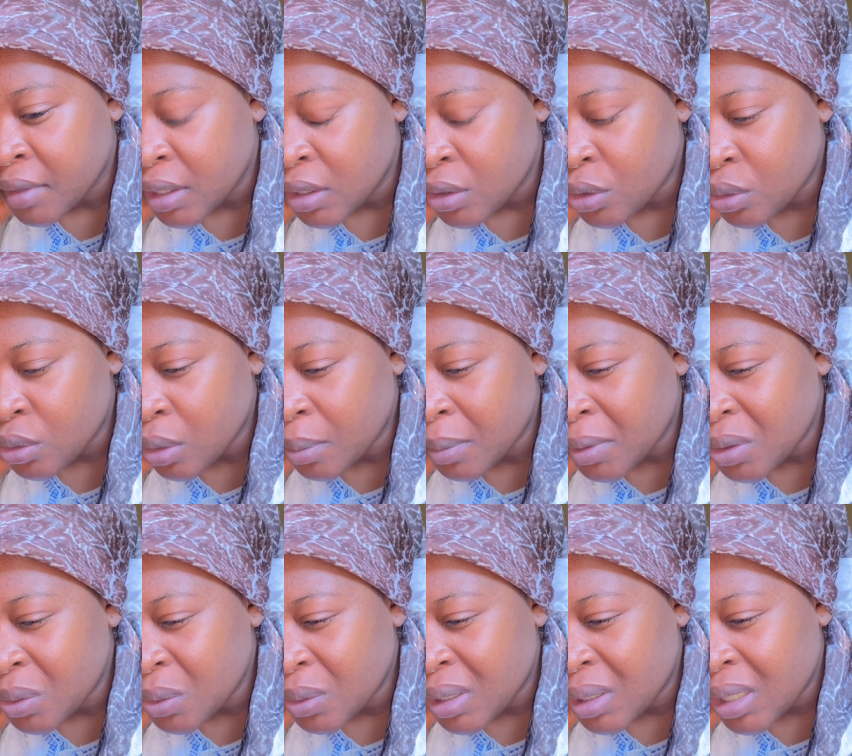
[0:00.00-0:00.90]

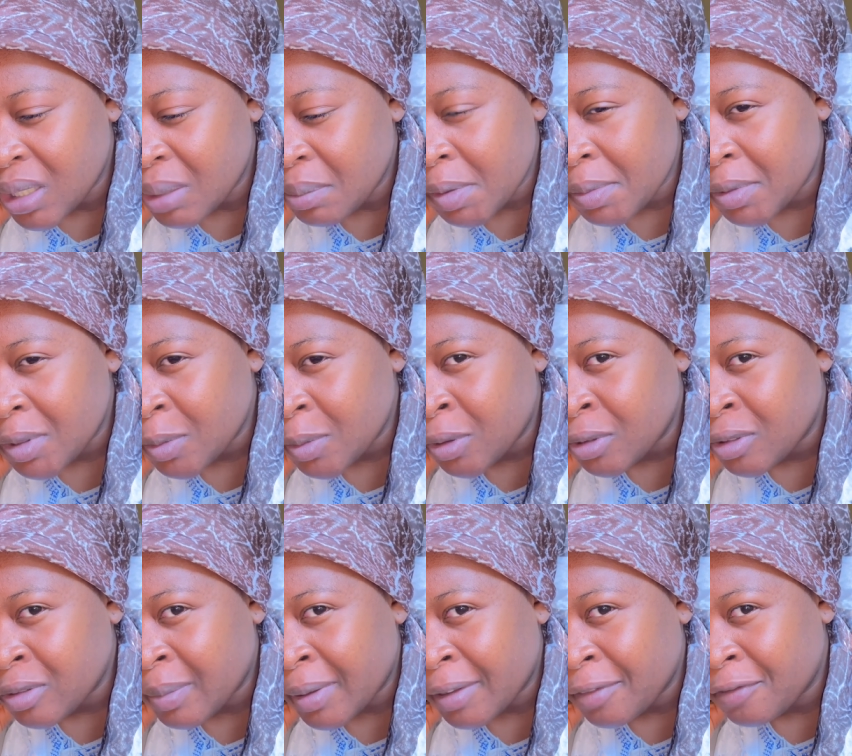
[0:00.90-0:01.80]
Somebody would think maybe it's because
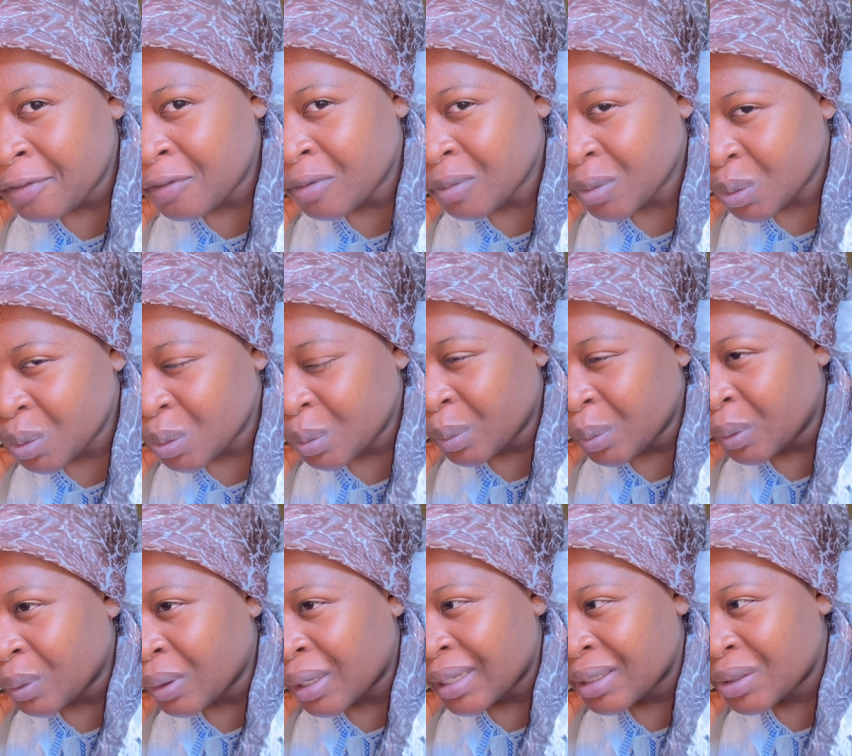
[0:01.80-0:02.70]
of my phone,
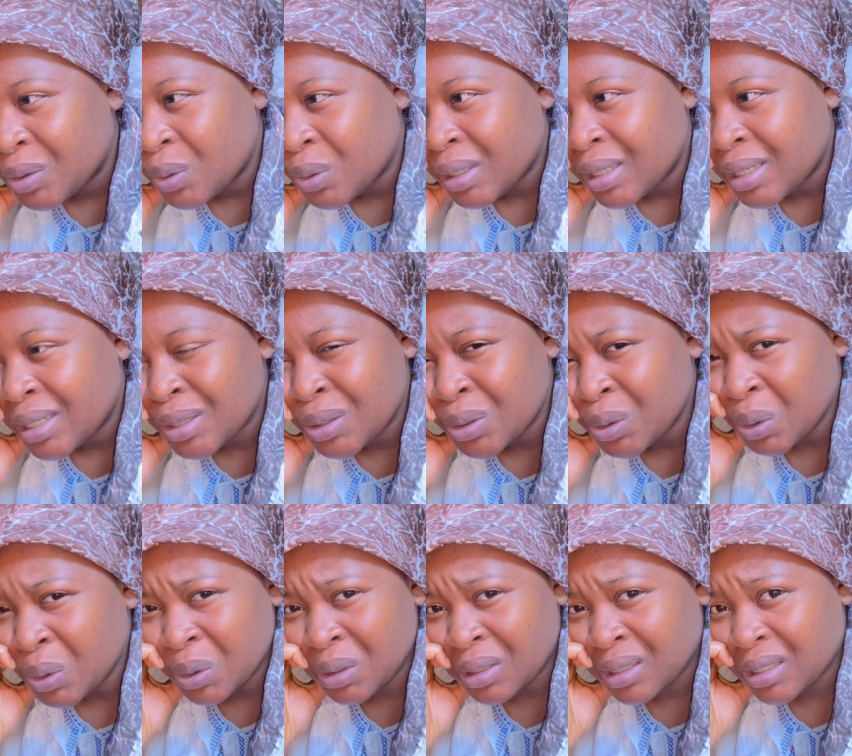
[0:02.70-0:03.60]
but actually it's
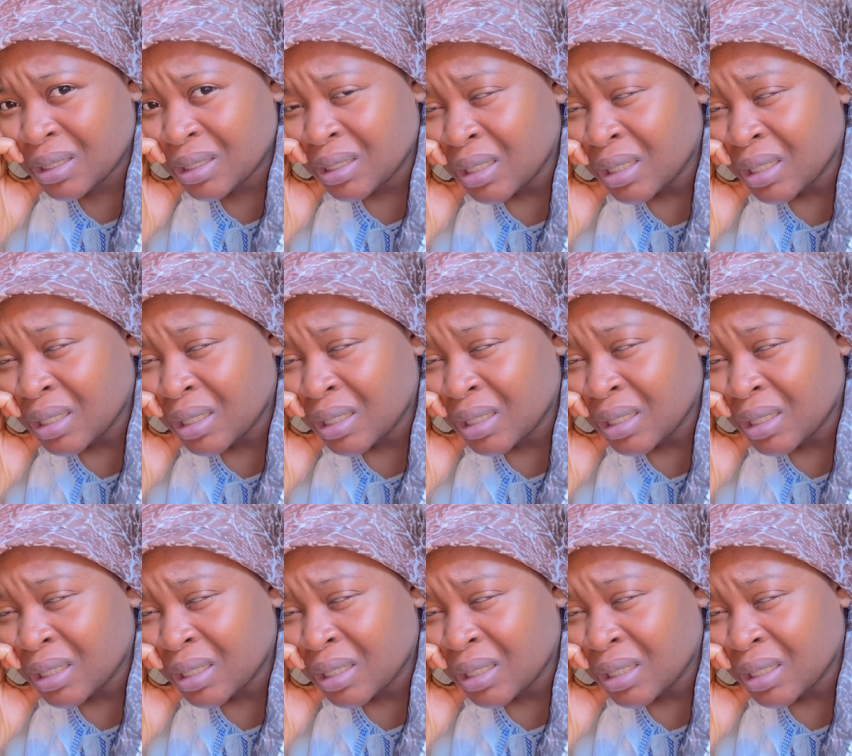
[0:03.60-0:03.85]
not.